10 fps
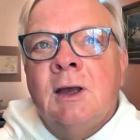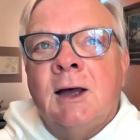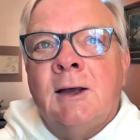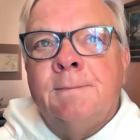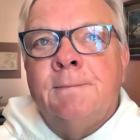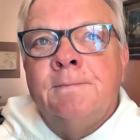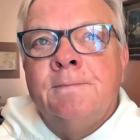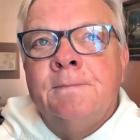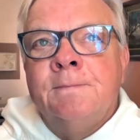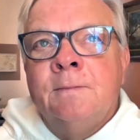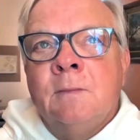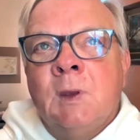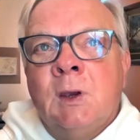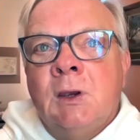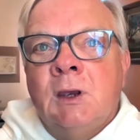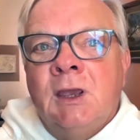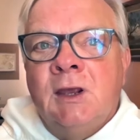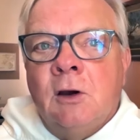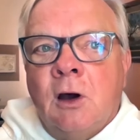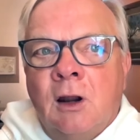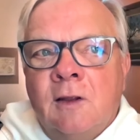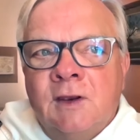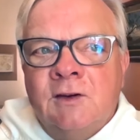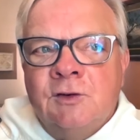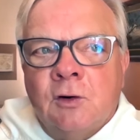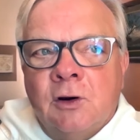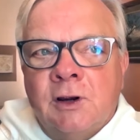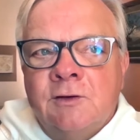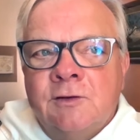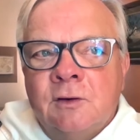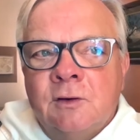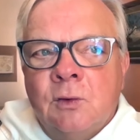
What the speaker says: In all of these stories,